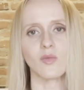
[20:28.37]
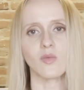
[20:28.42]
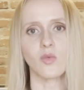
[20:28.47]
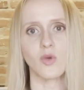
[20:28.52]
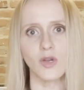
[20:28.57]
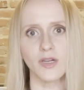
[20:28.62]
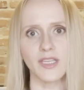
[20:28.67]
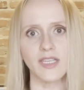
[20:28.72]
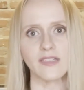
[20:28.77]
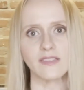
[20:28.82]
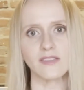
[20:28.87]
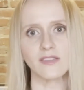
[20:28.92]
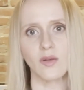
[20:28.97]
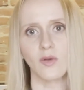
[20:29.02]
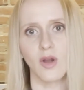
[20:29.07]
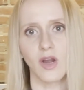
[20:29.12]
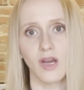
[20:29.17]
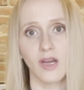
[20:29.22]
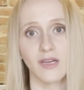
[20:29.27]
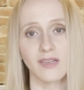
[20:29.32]
working
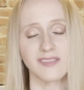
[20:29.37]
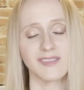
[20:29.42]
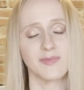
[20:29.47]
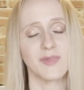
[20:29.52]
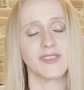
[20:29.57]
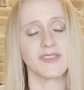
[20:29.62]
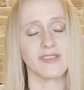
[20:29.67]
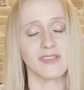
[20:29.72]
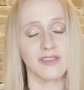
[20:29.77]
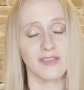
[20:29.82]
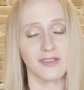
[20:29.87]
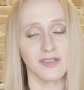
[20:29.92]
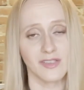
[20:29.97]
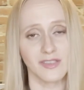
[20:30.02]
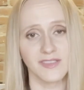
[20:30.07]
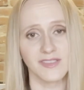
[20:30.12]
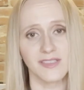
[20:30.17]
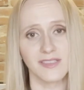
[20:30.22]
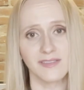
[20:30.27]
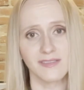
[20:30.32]
so hard, especially the
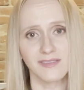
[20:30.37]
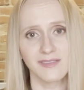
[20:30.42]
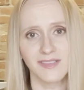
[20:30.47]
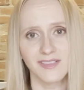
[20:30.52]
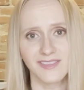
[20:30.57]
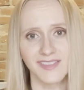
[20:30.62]
nurses,